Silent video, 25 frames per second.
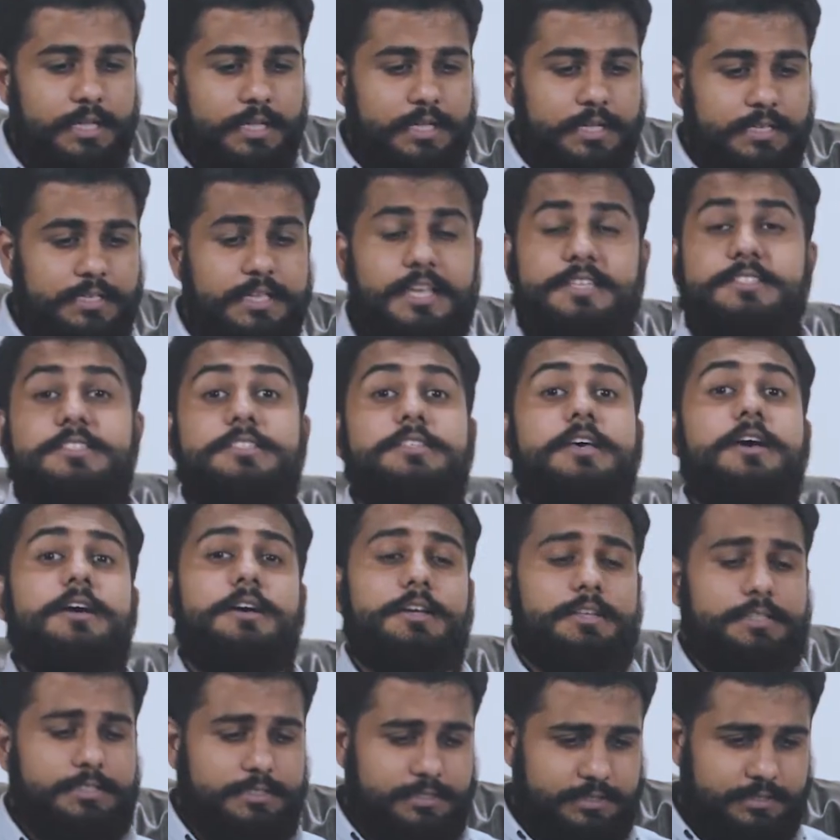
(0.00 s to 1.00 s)
Yes,
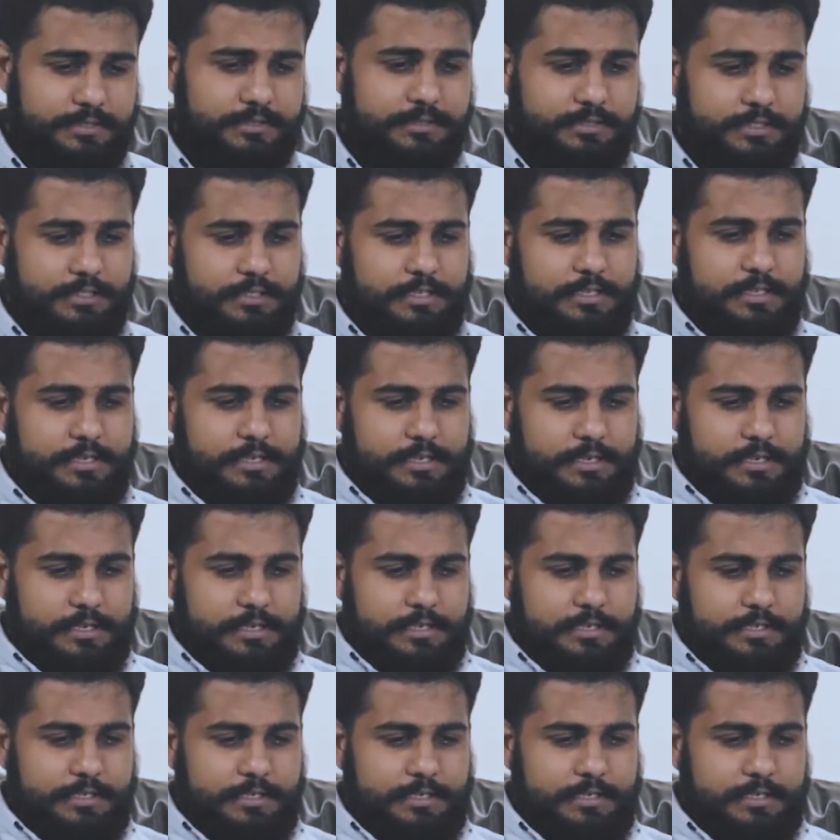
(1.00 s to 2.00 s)
sir,
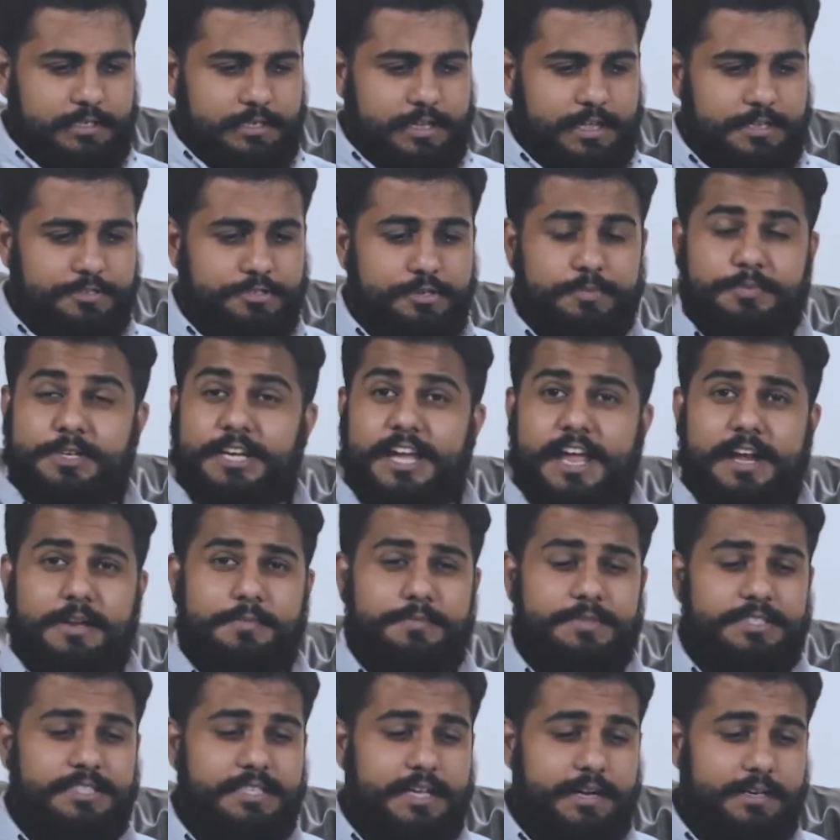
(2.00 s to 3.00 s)
Ezra
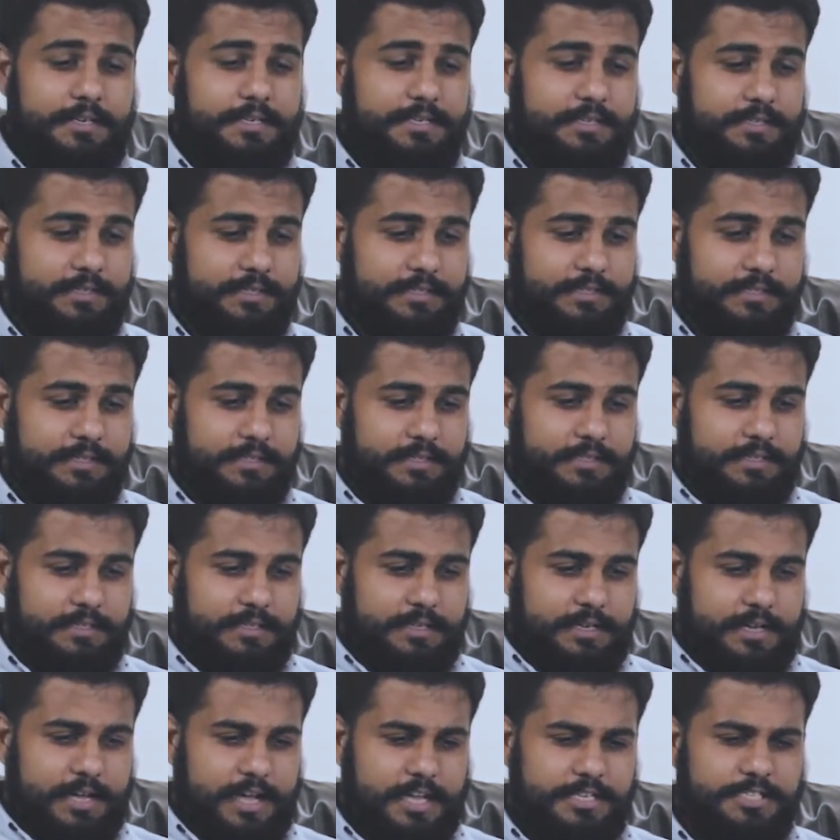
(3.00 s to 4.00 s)
McAdams said.
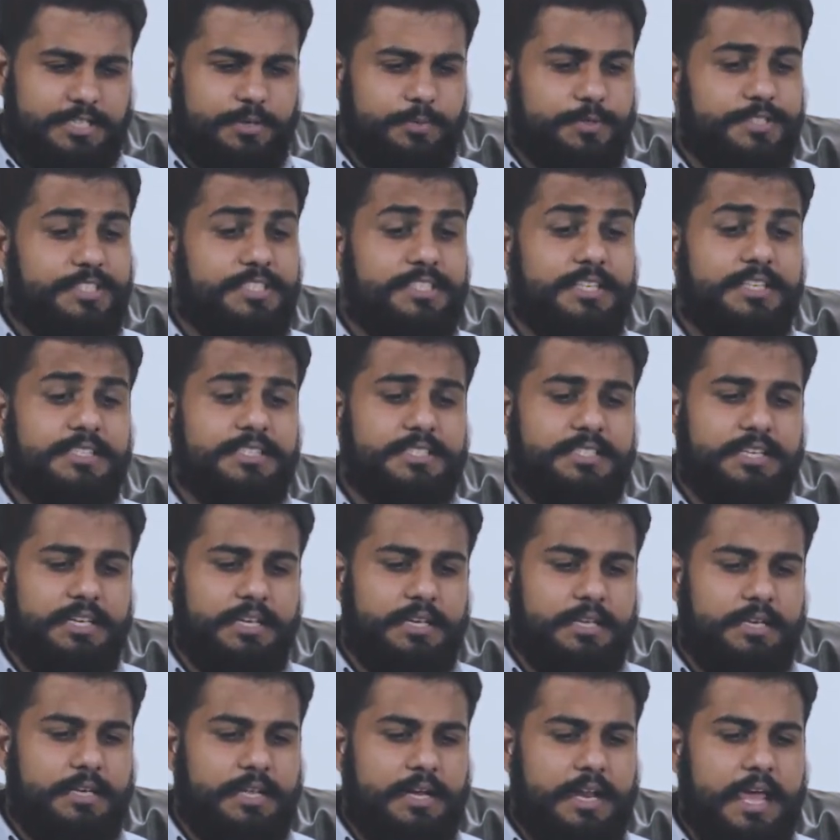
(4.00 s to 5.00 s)
Ezra was
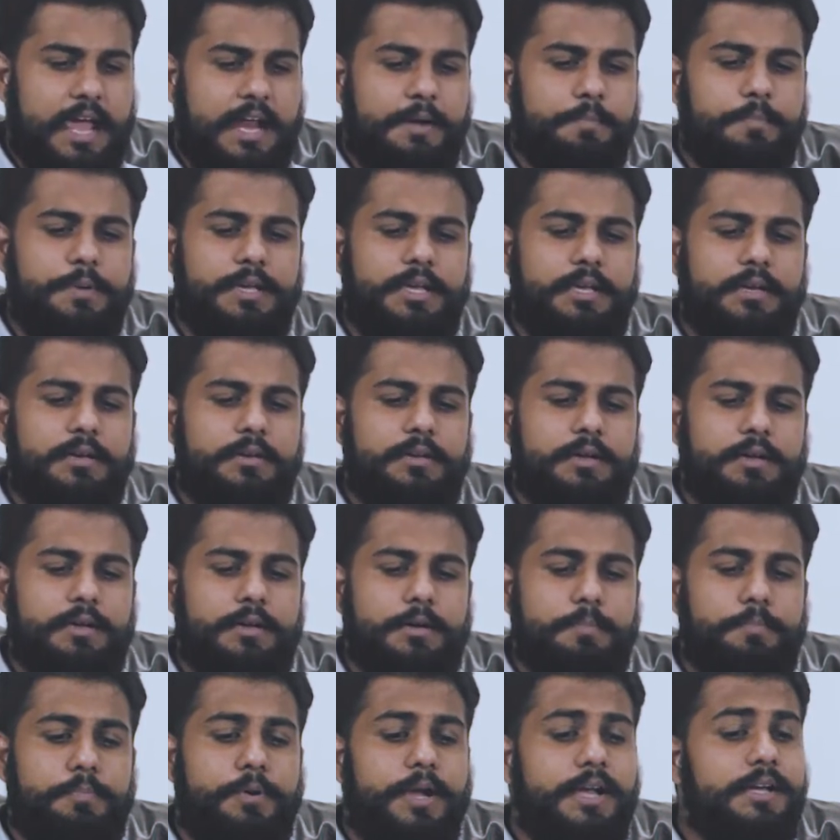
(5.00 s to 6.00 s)
16 and had been
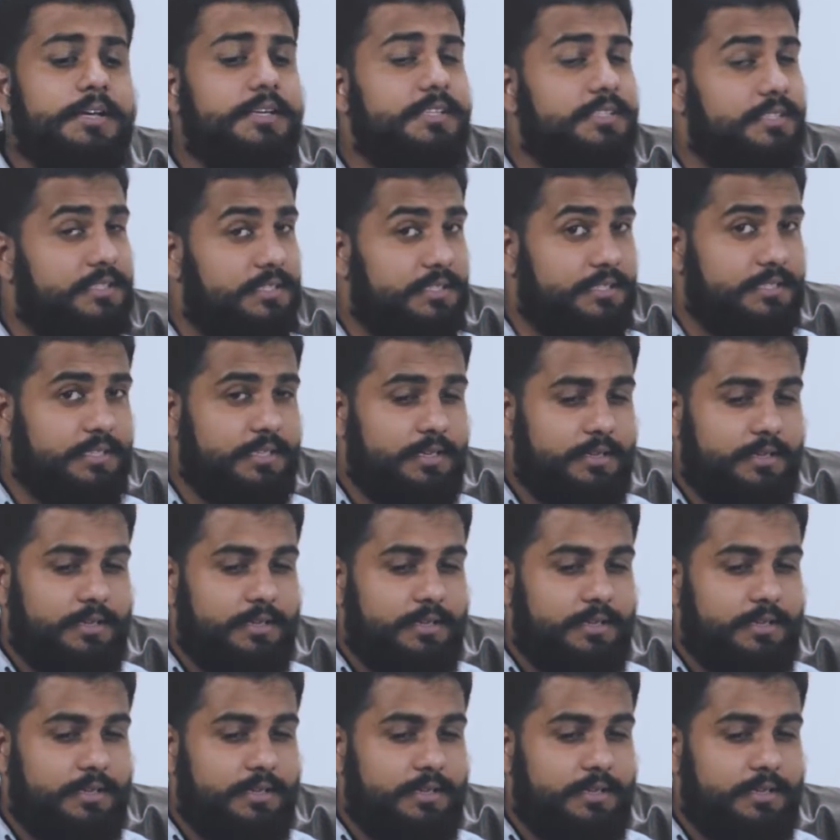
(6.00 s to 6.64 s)
apprenticed.